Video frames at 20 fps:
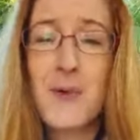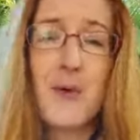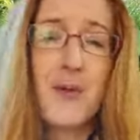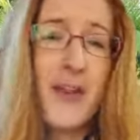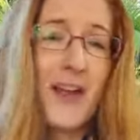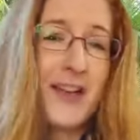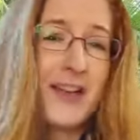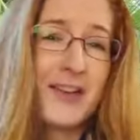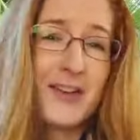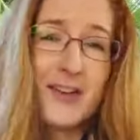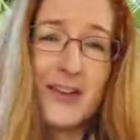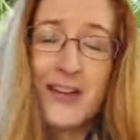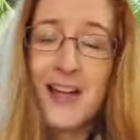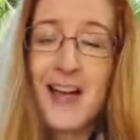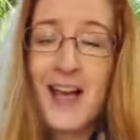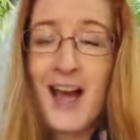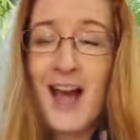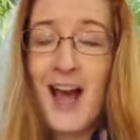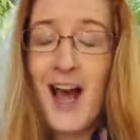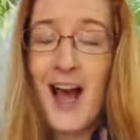or that you
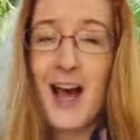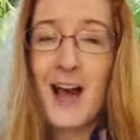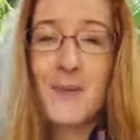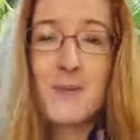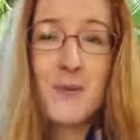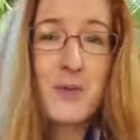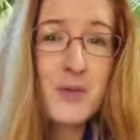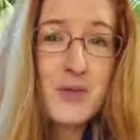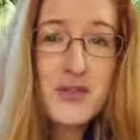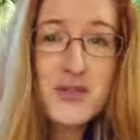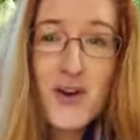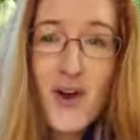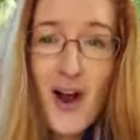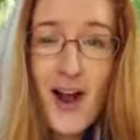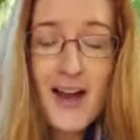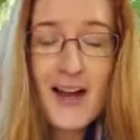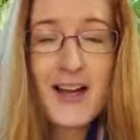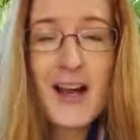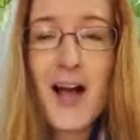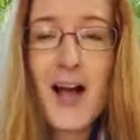will
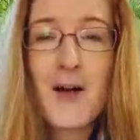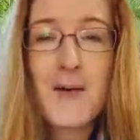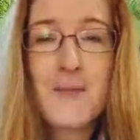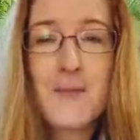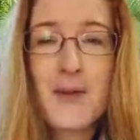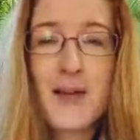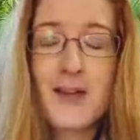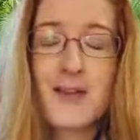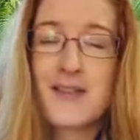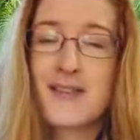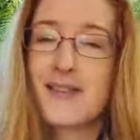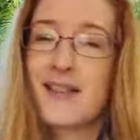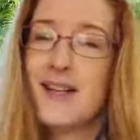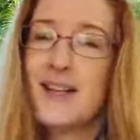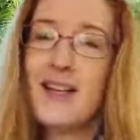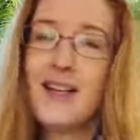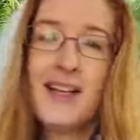try and come, because